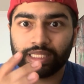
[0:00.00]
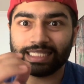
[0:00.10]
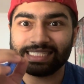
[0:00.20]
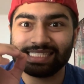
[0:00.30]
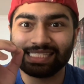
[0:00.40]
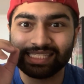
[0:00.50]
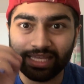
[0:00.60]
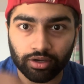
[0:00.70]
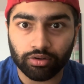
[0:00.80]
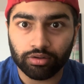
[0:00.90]
the
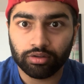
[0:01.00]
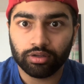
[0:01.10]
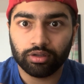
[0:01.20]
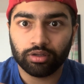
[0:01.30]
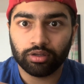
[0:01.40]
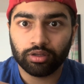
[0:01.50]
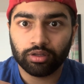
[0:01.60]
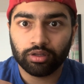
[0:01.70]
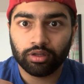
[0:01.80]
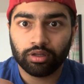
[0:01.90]
skill
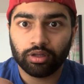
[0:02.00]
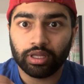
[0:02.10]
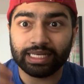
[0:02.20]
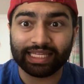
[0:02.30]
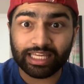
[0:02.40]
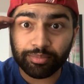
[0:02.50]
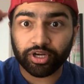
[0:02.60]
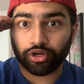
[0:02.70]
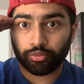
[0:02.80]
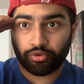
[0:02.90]
and keep it
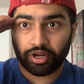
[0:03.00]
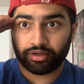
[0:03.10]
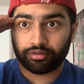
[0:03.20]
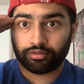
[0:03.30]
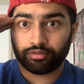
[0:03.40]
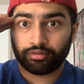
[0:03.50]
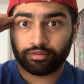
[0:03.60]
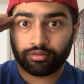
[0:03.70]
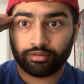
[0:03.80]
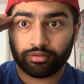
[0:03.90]
in your brain.
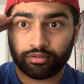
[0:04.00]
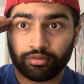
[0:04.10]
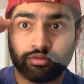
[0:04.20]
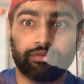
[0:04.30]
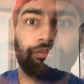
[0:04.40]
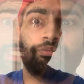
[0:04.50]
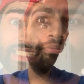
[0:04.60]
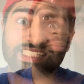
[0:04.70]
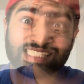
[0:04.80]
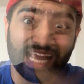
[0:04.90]
The
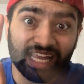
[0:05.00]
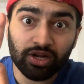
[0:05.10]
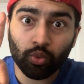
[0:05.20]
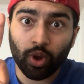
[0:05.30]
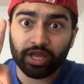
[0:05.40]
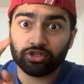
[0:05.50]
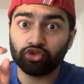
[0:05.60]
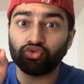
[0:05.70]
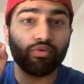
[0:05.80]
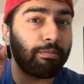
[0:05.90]
second way to
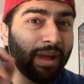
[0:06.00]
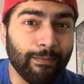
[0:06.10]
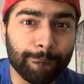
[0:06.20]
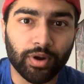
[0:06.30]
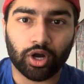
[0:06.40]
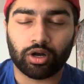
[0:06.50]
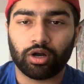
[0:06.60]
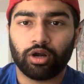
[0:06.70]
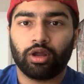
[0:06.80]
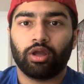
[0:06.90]
remember
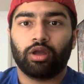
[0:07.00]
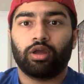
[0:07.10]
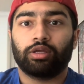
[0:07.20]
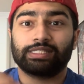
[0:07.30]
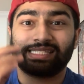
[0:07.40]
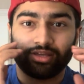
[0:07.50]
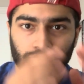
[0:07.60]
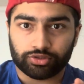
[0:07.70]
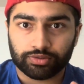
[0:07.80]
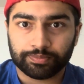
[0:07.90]

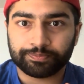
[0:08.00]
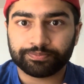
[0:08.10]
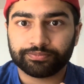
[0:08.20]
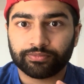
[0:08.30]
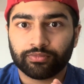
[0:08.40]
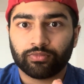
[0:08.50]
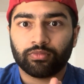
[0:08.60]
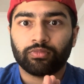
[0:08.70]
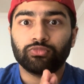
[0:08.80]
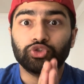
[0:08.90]
skills,
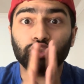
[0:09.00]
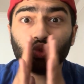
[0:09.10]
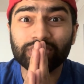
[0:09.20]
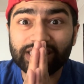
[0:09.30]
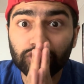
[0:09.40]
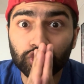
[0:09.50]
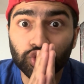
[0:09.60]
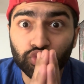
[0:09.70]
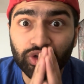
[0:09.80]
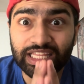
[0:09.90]
do skills
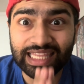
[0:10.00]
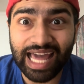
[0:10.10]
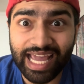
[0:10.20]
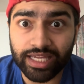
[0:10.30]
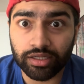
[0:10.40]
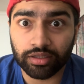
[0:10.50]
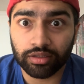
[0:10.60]
you really like.